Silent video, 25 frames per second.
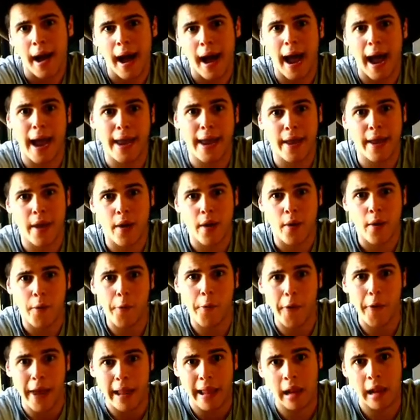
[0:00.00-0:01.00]
I
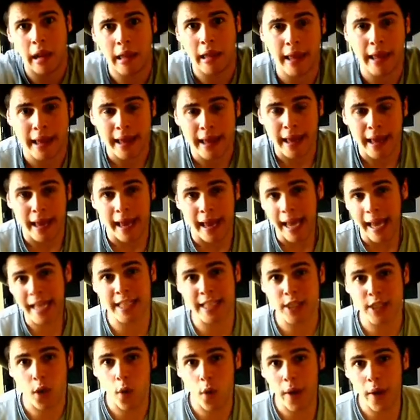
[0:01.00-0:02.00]
will
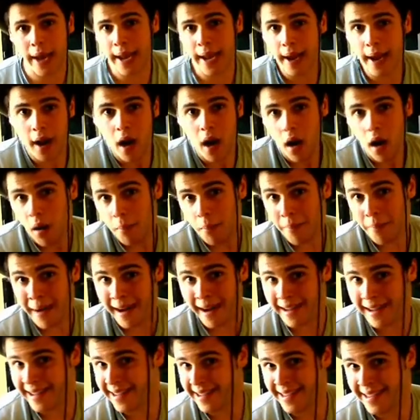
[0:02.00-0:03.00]
enjoy
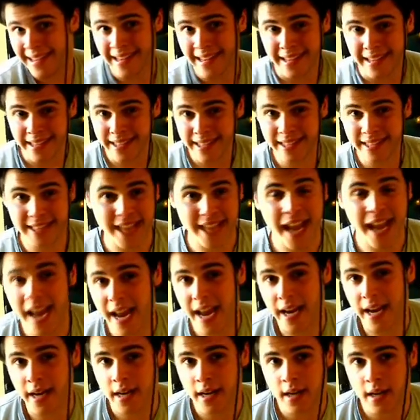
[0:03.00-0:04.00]
my
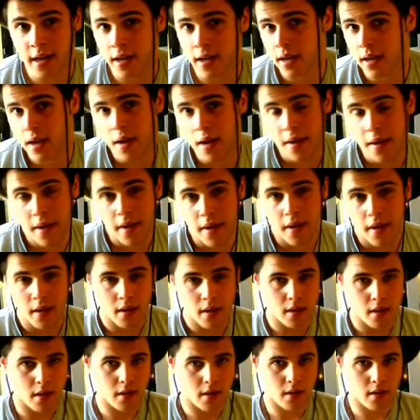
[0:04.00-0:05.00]
singing.
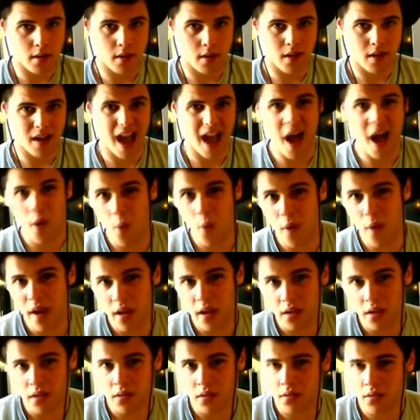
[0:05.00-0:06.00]
I
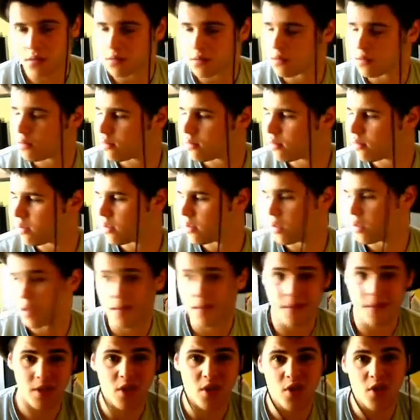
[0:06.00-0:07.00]
will.
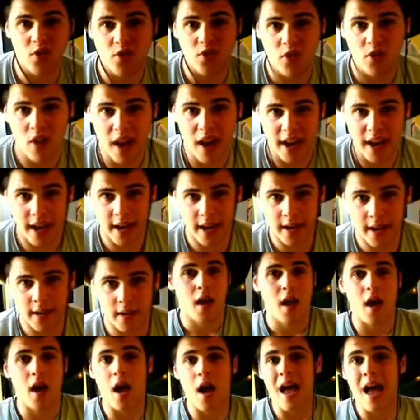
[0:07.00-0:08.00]
Even though you don't like it.
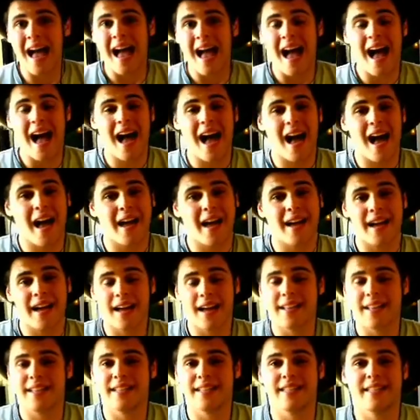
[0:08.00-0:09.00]
I
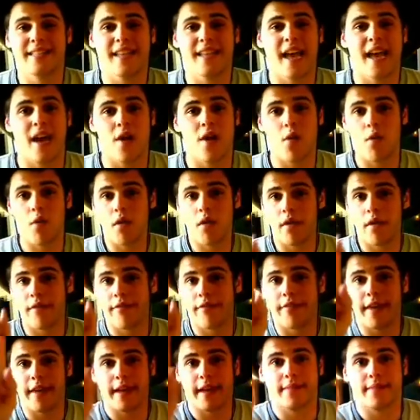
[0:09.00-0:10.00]
can just say one
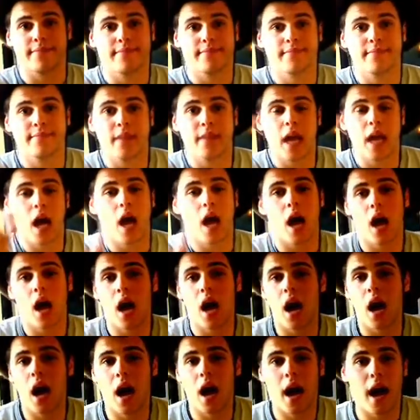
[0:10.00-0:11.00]
thing.
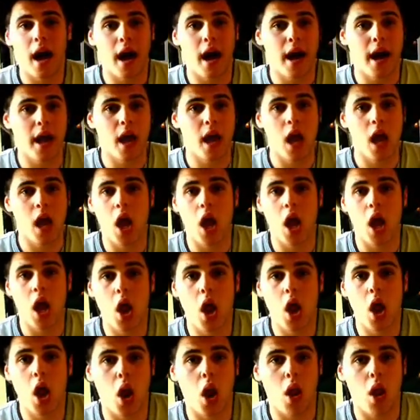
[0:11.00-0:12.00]
I
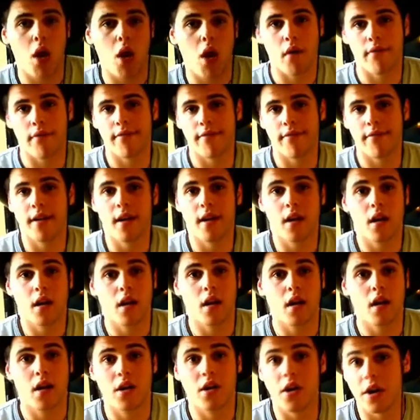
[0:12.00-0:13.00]
love
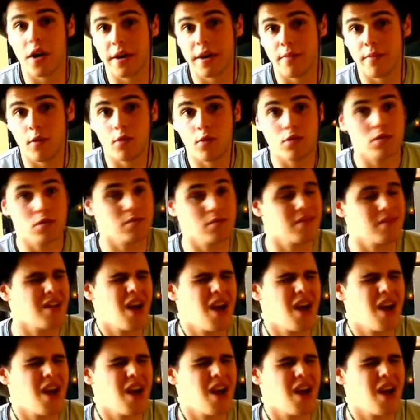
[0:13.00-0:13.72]
carnivals.